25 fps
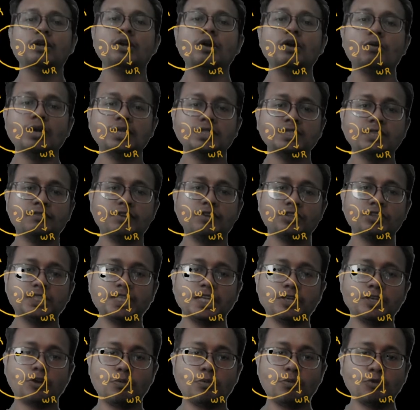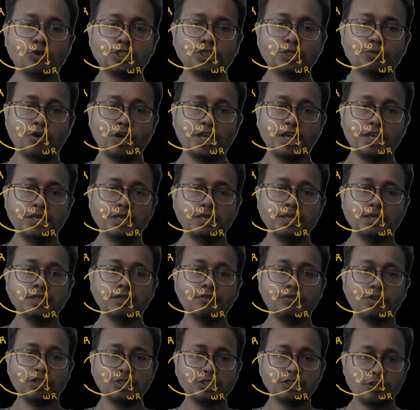Okay, what is the velocity at topmost
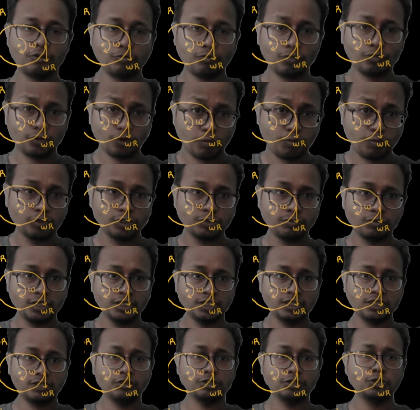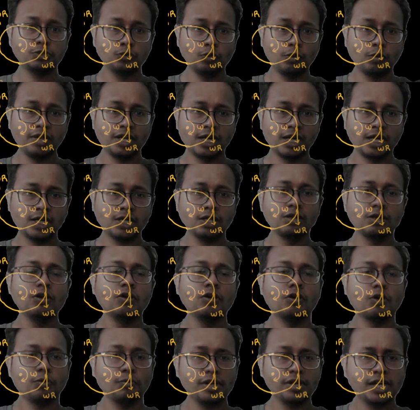point? The velocity of topmost point is equals to 2
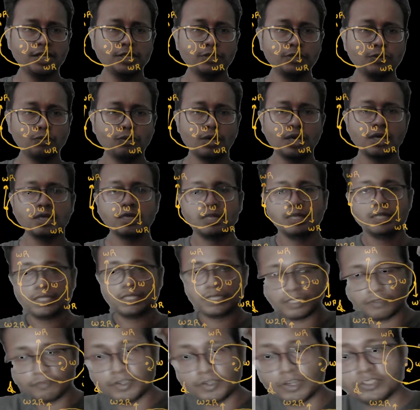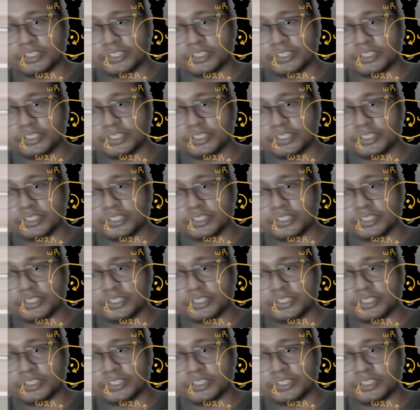omega r, or omega into 2r.